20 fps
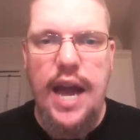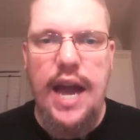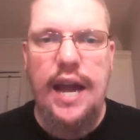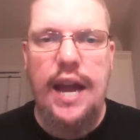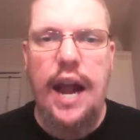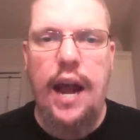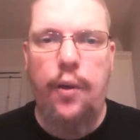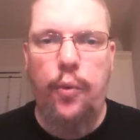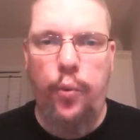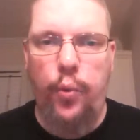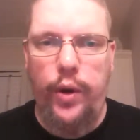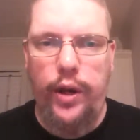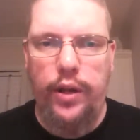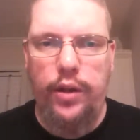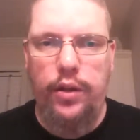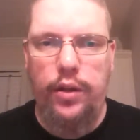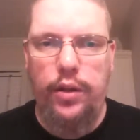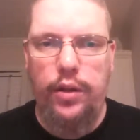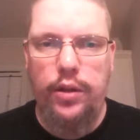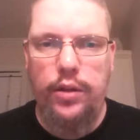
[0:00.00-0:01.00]
and I
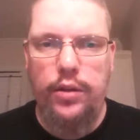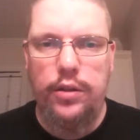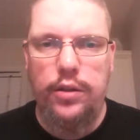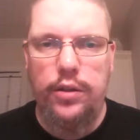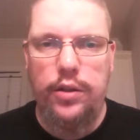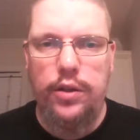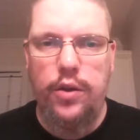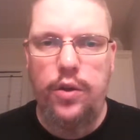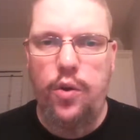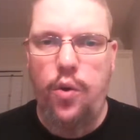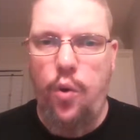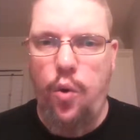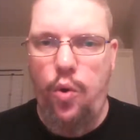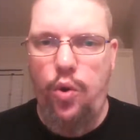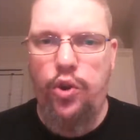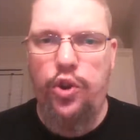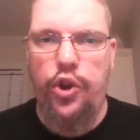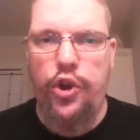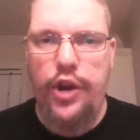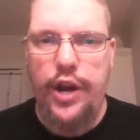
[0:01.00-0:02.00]
will
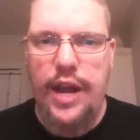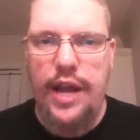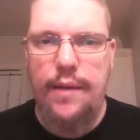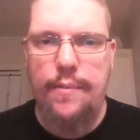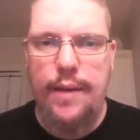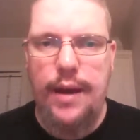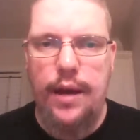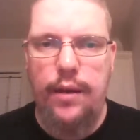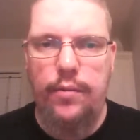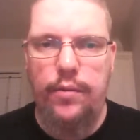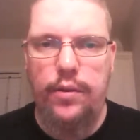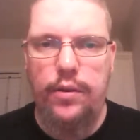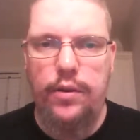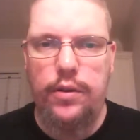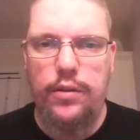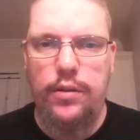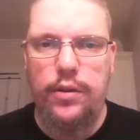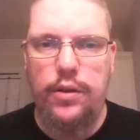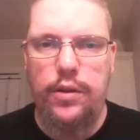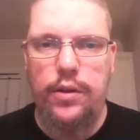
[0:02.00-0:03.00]
call your name out
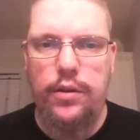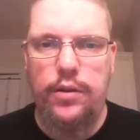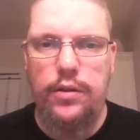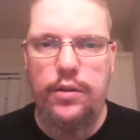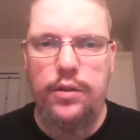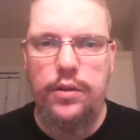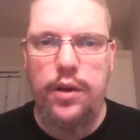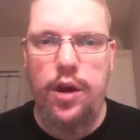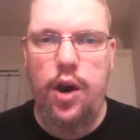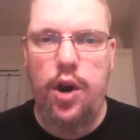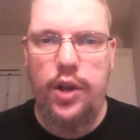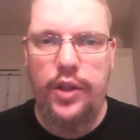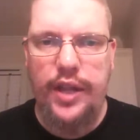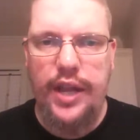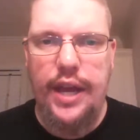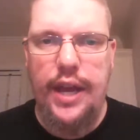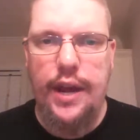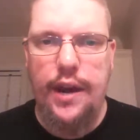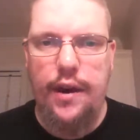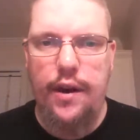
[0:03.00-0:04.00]
on
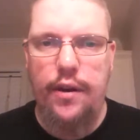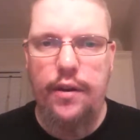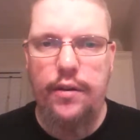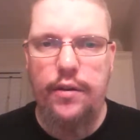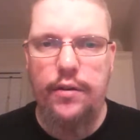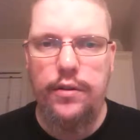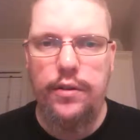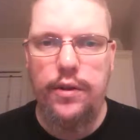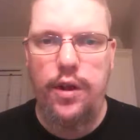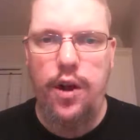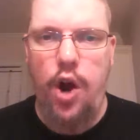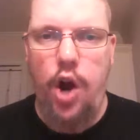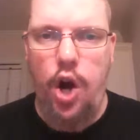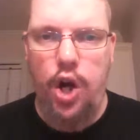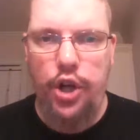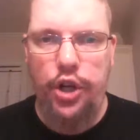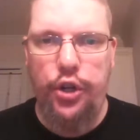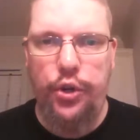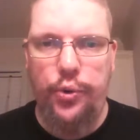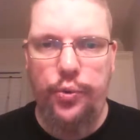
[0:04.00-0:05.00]
the air,
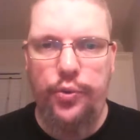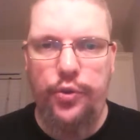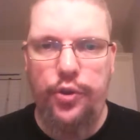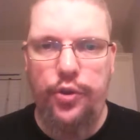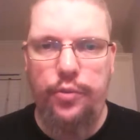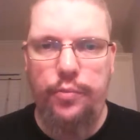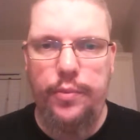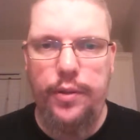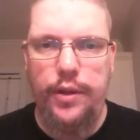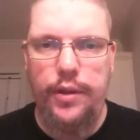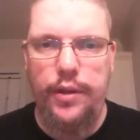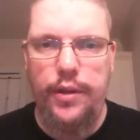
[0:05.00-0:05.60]
on YouTube.